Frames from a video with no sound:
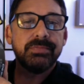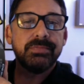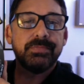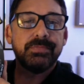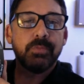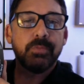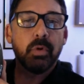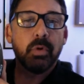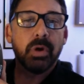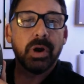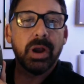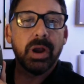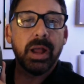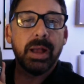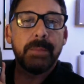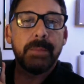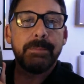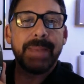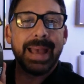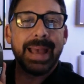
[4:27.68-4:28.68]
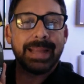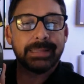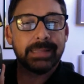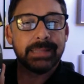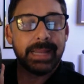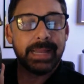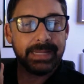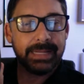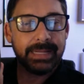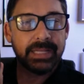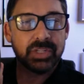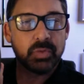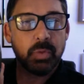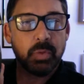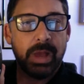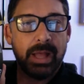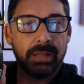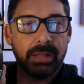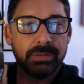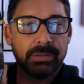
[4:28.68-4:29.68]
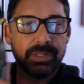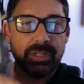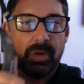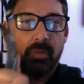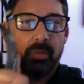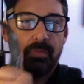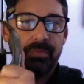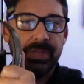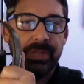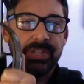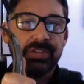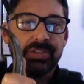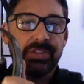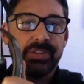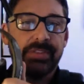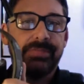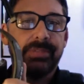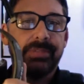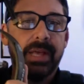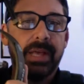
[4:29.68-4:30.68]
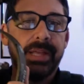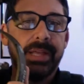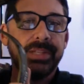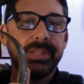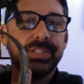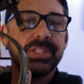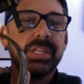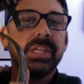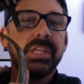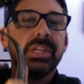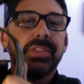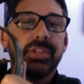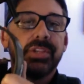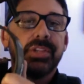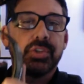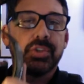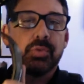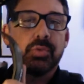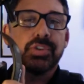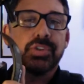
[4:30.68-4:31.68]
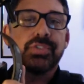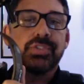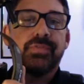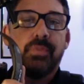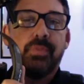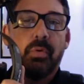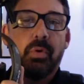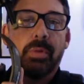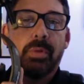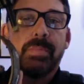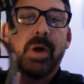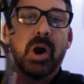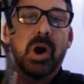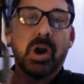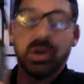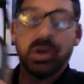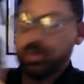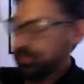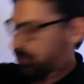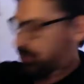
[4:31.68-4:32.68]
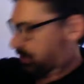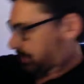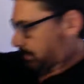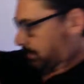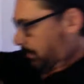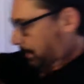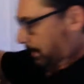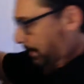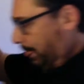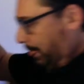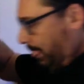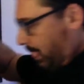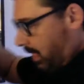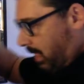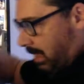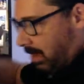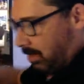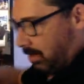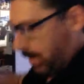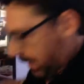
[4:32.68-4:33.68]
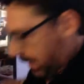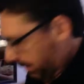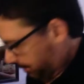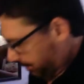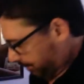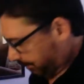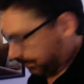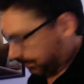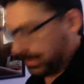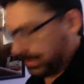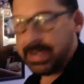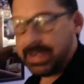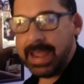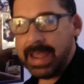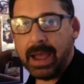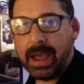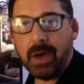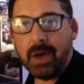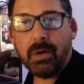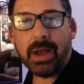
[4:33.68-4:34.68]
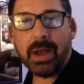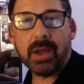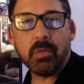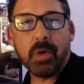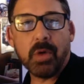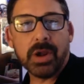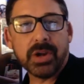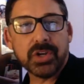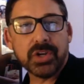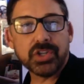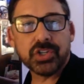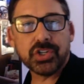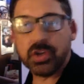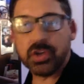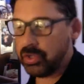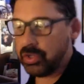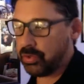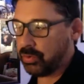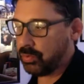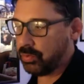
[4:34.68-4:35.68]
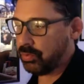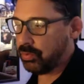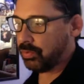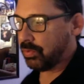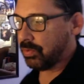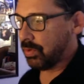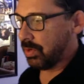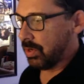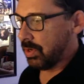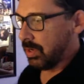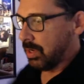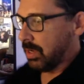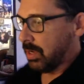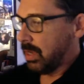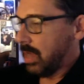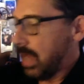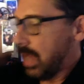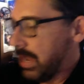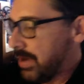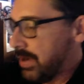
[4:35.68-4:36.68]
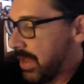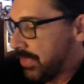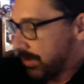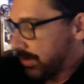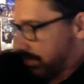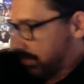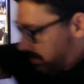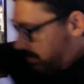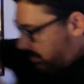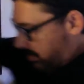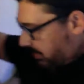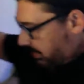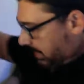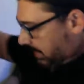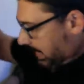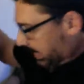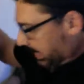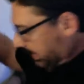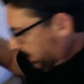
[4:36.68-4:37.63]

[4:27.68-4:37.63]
for backlighting as well. So these are the floods, the Source 4 PARs. Okay, now I wanted to show you another lighting